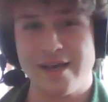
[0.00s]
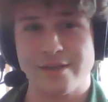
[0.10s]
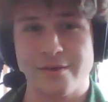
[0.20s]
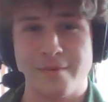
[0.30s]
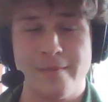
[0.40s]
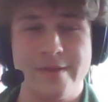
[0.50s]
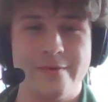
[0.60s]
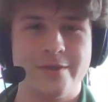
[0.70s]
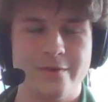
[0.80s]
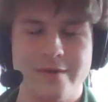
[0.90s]
so I'm hoping
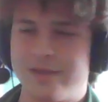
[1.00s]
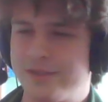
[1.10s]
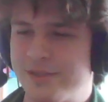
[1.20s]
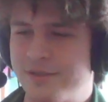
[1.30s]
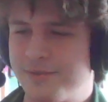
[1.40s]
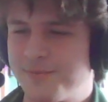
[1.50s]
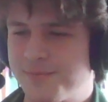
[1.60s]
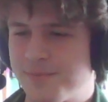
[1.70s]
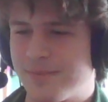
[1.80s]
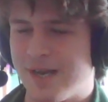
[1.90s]
you enjoy this,
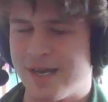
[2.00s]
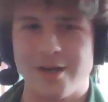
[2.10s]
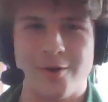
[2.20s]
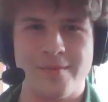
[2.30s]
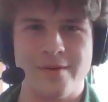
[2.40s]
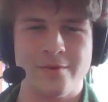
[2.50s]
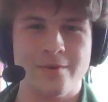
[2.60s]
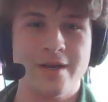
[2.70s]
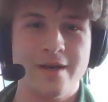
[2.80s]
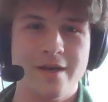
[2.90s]
and I hope
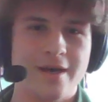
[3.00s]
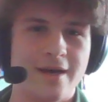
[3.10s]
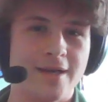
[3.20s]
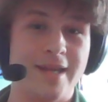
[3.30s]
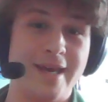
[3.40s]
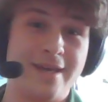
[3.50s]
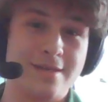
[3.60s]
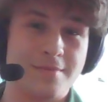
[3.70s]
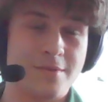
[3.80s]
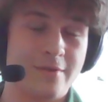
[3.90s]
you like
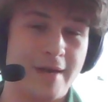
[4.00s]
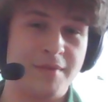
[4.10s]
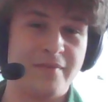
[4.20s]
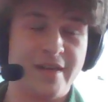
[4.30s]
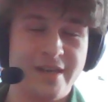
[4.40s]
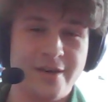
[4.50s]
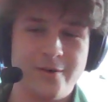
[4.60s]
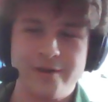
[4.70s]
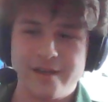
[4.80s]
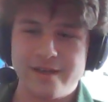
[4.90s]
and subscribe to the
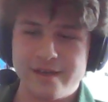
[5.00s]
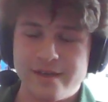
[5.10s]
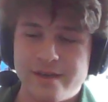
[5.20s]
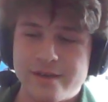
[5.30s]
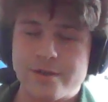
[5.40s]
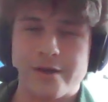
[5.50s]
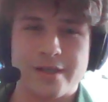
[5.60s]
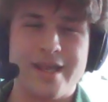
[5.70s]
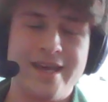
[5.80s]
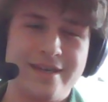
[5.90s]
video.
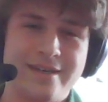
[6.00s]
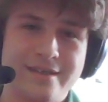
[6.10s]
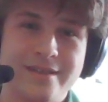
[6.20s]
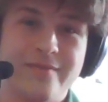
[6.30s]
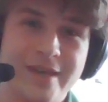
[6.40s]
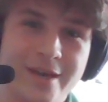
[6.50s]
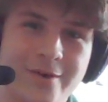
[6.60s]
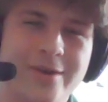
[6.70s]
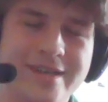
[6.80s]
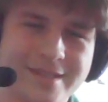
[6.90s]
Like the
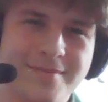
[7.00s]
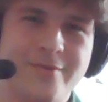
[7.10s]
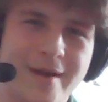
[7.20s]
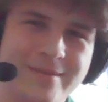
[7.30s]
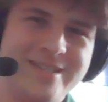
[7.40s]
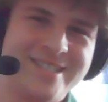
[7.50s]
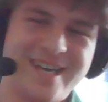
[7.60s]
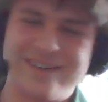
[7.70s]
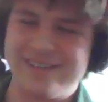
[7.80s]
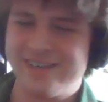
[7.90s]
video, subscribe to the
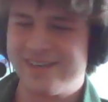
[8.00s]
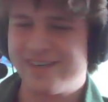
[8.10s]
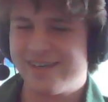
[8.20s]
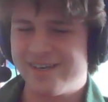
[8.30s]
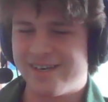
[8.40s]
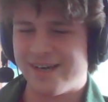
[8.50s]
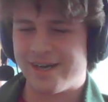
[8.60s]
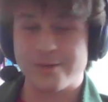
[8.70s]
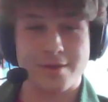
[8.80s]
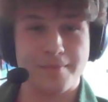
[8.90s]
channel.
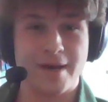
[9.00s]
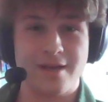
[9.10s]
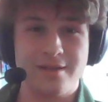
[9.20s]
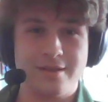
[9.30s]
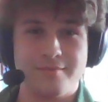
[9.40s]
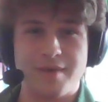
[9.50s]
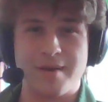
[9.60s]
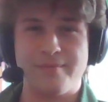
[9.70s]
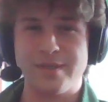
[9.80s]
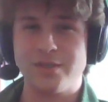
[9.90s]
There's a bell,
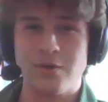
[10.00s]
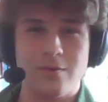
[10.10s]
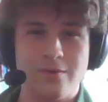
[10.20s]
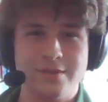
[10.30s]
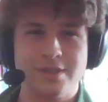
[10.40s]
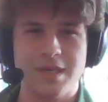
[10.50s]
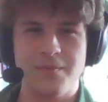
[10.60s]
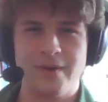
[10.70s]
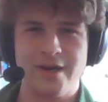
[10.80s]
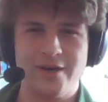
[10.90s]
I've been told,
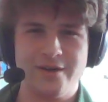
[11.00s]
somewhere